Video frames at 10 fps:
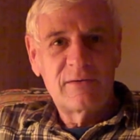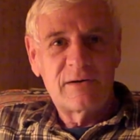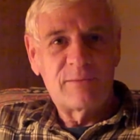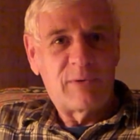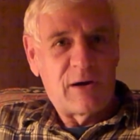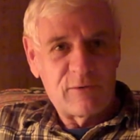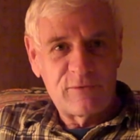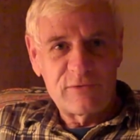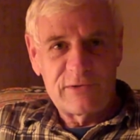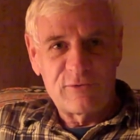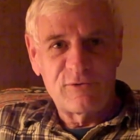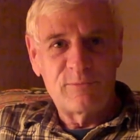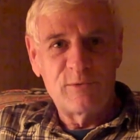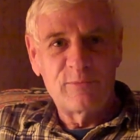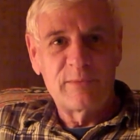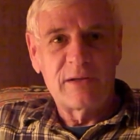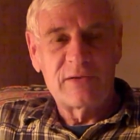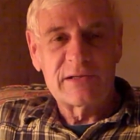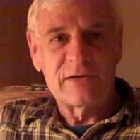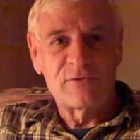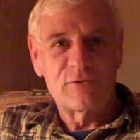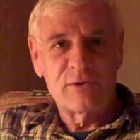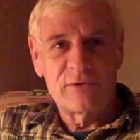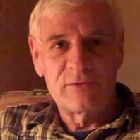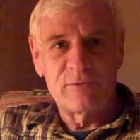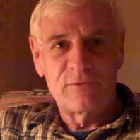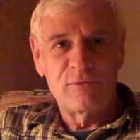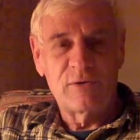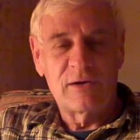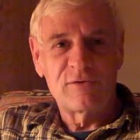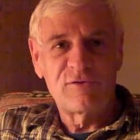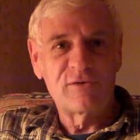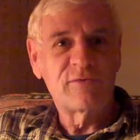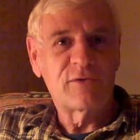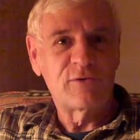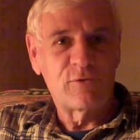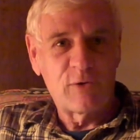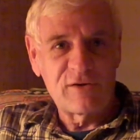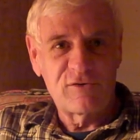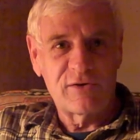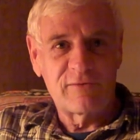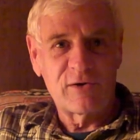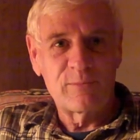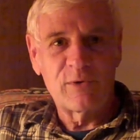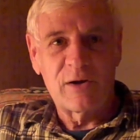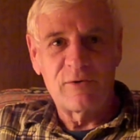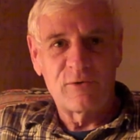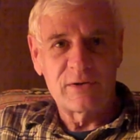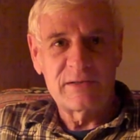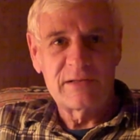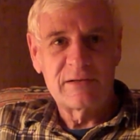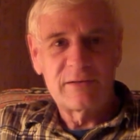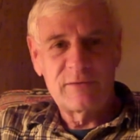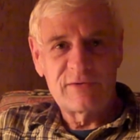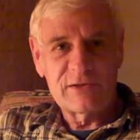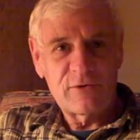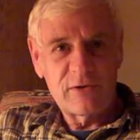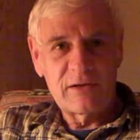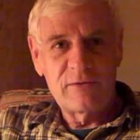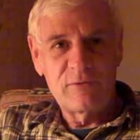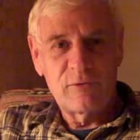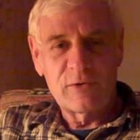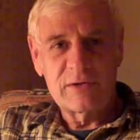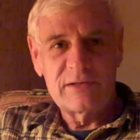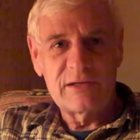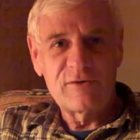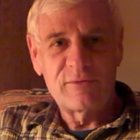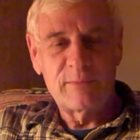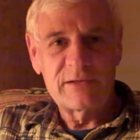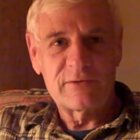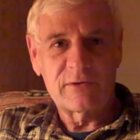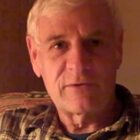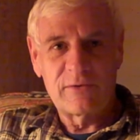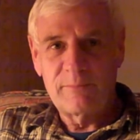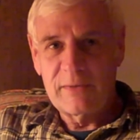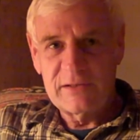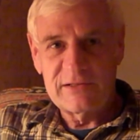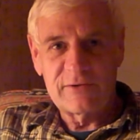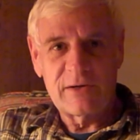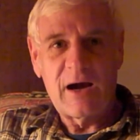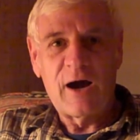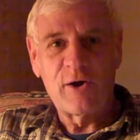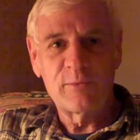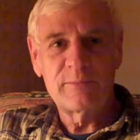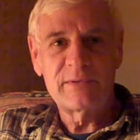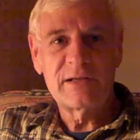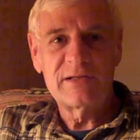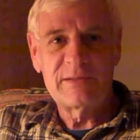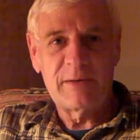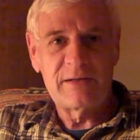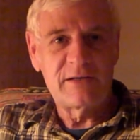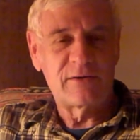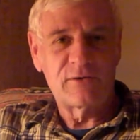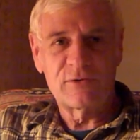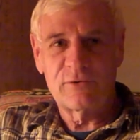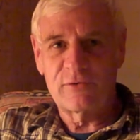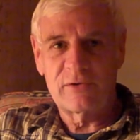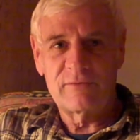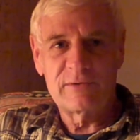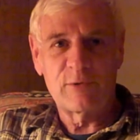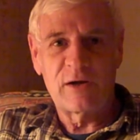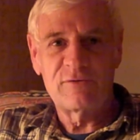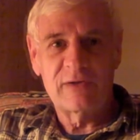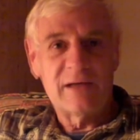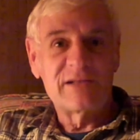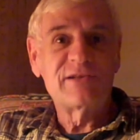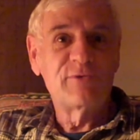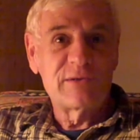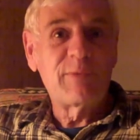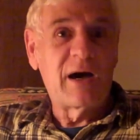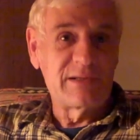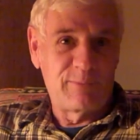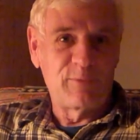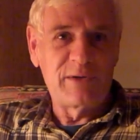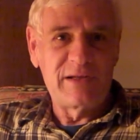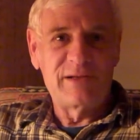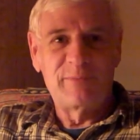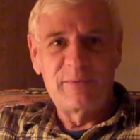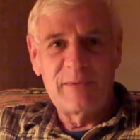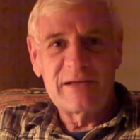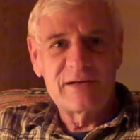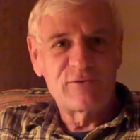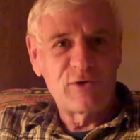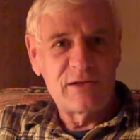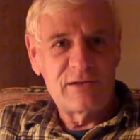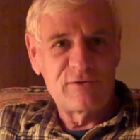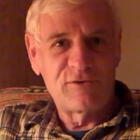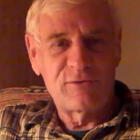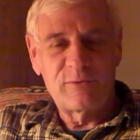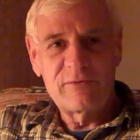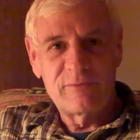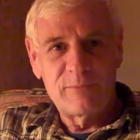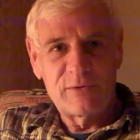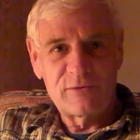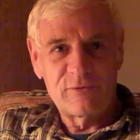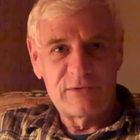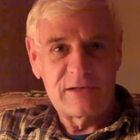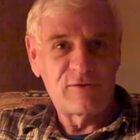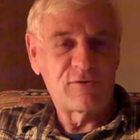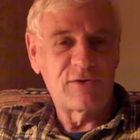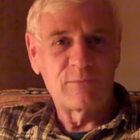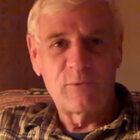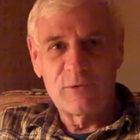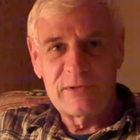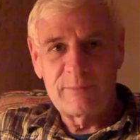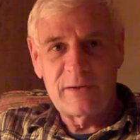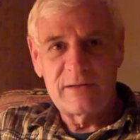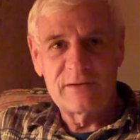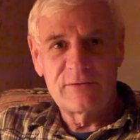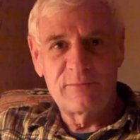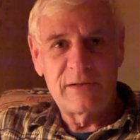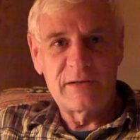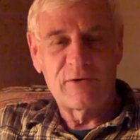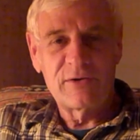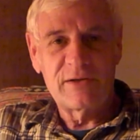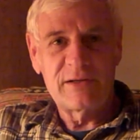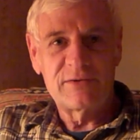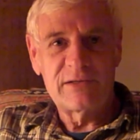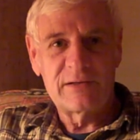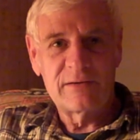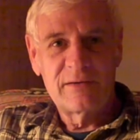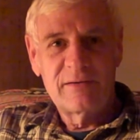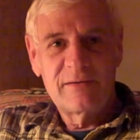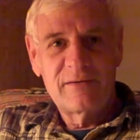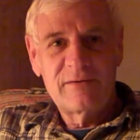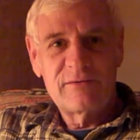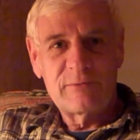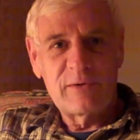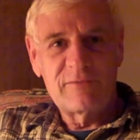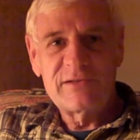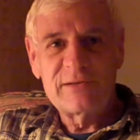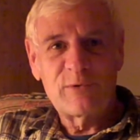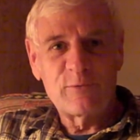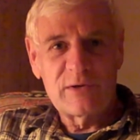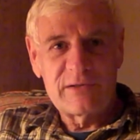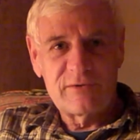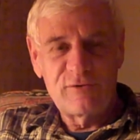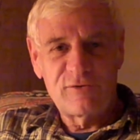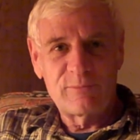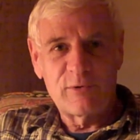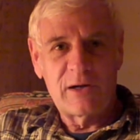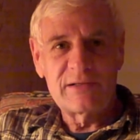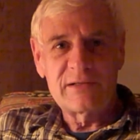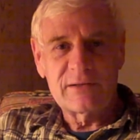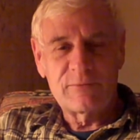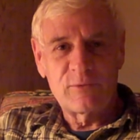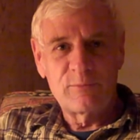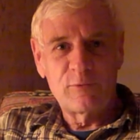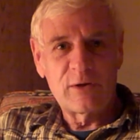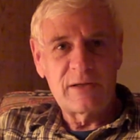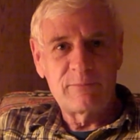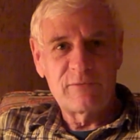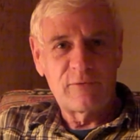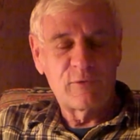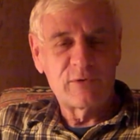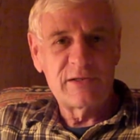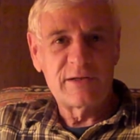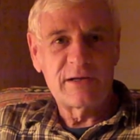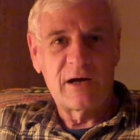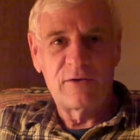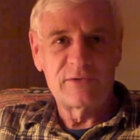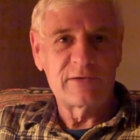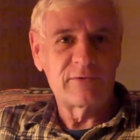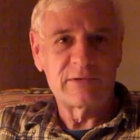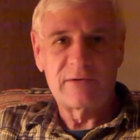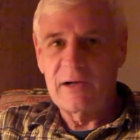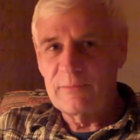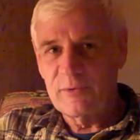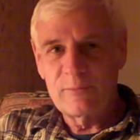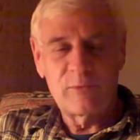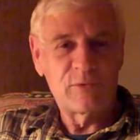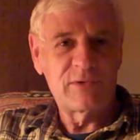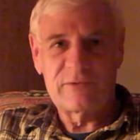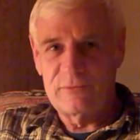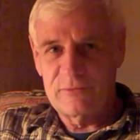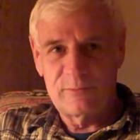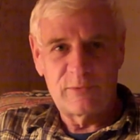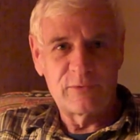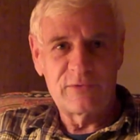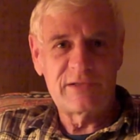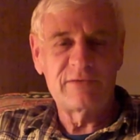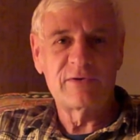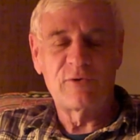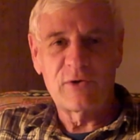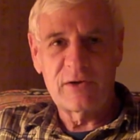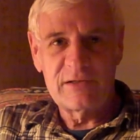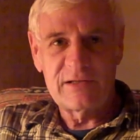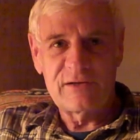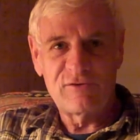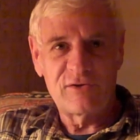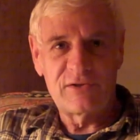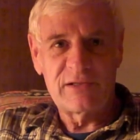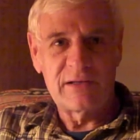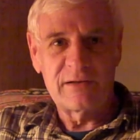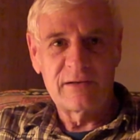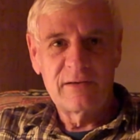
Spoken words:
a powerful social movement in this country to shift the direction of our priorities. We've started a new organization in Minnesota called the Minnesota Arms Spending Alternatives Project. As soon as possible, we need to be making a transition away from militarization and war spending to meeting our needs. And so we have a simple resolution process that we're bringing before city councils, library boards, school boards, civic organizations. And